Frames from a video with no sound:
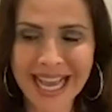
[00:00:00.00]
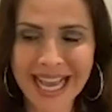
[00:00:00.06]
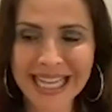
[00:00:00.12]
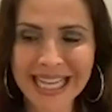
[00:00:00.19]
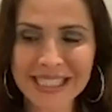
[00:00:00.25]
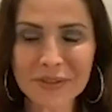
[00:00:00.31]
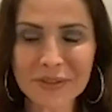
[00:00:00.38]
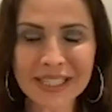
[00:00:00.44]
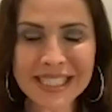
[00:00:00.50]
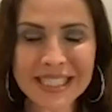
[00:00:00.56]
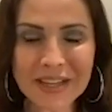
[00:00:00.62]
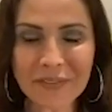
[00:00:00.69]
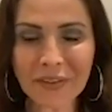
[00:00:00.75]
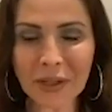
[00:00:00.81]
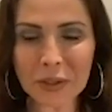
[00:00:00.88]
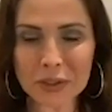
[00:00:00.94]
it's really
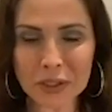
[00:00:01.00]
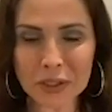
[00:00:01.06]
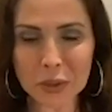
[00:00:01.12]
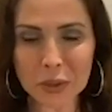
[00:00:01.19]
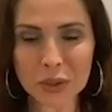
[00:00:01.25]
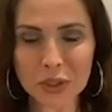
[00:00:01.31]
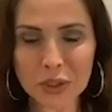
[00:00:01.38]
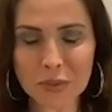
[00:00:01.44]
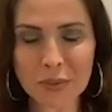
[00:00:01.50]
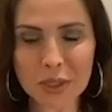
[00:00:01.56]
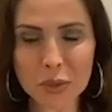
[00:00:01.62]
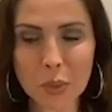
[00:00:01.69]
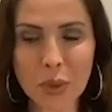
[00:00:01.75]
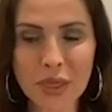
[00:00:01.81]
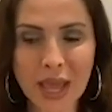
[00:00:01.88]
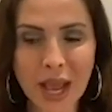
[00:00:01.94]
difficult to talk too
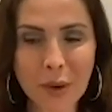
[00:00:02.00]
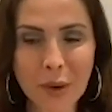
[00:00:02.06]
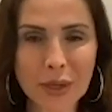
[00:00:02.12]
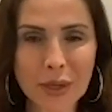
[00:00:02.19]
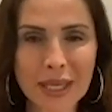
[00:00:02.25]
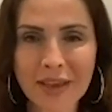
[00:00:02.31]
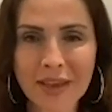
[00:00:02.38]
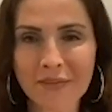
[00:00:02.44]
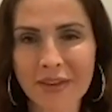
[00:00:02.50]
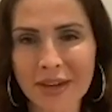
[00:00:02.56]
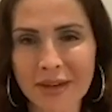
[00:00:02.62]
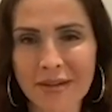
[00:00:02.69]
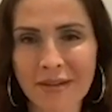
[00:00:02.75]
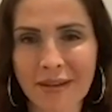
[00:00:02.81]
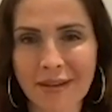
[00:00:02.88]
much without giving